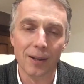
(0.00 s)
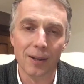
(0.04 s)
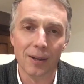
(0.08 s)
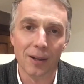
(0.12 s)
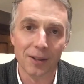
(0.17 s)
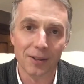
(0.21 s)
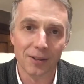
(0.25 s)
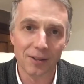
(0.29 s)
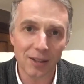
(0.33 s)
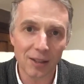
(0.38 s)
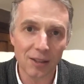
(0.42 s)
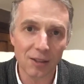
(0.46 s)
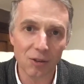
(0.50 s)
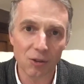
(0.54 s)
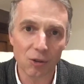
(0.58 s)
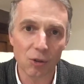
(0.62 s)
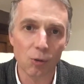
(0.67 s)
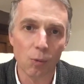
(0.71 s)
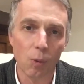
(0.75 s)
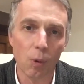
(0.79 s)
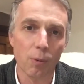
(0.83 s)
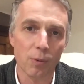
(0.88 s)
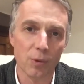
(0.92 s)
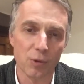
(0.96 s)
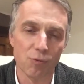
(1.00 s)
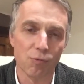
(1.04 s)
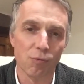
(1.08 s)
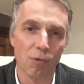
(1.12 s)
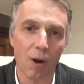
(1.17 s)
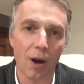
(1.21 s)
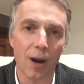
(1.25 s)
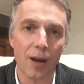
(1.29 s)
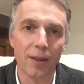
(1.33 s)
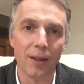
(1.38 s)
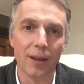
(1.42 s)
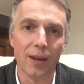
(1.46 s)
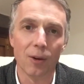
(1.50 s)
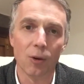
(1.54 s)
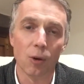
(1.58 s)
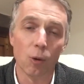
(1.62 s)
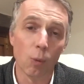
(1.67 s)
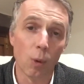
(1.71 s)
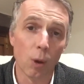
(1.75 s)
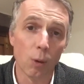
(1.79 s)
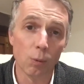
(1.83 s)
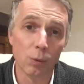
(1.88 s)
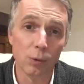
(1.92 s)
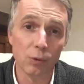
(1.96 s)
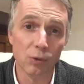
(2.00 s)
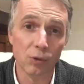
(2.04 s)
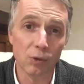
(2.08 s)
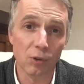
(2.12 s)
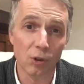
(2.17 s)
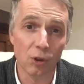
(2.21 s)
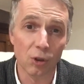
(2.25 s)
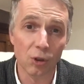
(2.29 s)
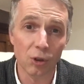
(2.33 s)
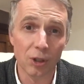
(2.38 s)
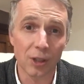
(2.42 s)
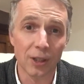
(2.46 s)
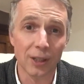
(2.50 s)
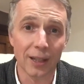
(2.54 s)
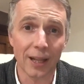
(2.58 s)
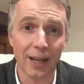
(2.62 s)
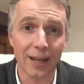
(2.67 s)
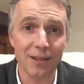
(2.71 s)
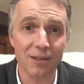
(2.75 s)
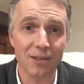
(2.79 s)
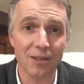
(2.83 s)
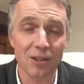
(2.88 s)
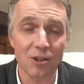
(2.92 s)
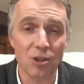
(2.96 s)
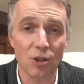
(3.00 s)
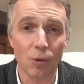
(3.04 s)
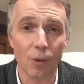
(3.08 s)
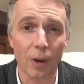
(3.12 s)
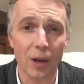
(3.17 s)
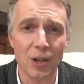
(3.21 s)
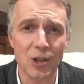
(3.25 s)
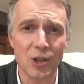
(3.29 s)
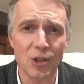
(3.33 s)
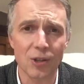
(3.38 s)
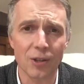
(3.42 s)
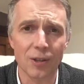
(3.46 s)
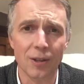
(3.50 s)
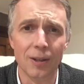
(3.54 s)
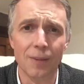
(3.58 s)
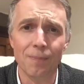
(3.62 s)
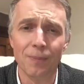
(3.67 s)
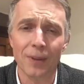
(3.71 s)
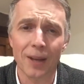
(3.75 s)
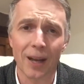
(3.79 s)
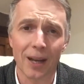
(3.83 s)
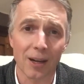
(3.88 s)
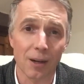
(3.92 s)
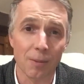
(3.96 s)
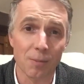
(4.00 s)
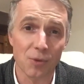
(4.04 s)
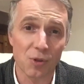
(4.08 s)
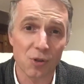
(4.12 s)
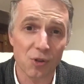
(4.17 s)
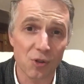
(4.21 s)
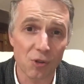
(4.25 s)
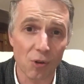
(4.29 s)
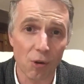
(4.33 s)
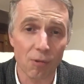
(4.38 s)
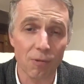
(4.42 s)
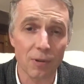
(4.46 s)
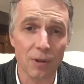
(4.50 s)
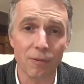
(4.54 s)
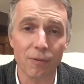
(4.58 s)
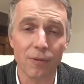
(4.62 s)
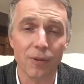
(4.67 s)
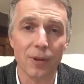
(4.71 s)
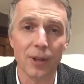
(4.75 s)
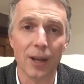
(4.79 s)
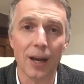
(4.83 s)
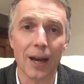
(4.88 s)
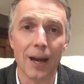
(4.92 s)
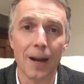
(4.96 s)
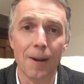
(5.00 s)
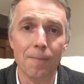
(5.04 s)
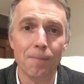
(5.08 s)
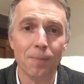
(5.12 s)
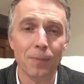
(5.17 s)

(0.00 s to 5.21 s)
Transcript: I didn't do what was right there or what was good in that situation, and I'm sorry for that.